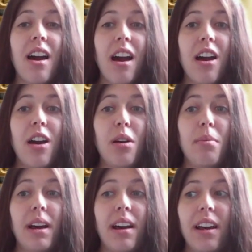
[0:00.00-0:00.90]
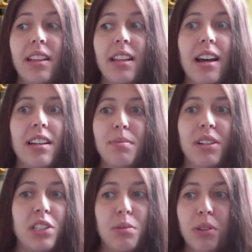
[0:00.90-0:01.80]
um, and that as
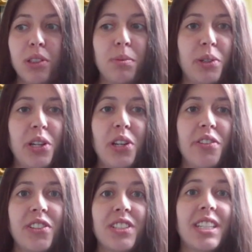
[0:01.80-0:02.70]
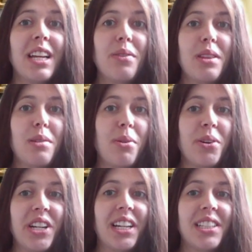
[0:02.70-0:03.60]
much as possible. You know, if you're sitting with a
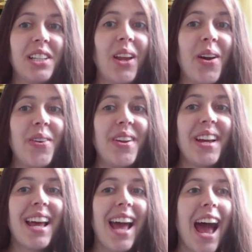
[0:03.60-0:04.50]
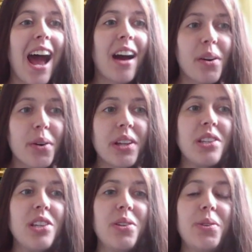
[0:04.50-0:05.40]
project alone, how
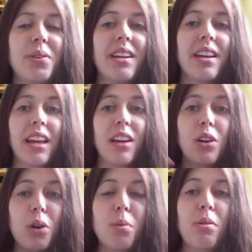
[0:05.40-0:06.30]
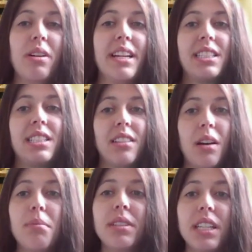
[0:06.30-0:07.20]
can you incorporate
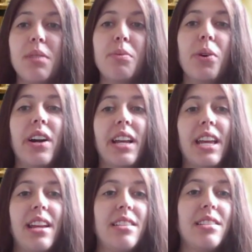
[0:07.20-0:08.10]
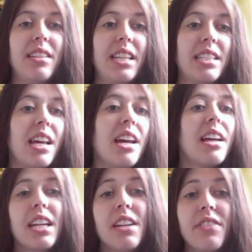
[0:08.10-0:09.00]
some teamwork into this?
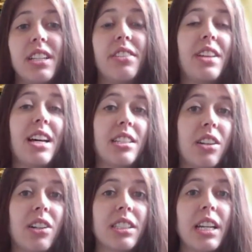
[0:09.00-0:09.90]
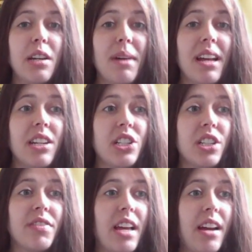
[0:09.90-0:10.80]
Even if that's asking the manager if they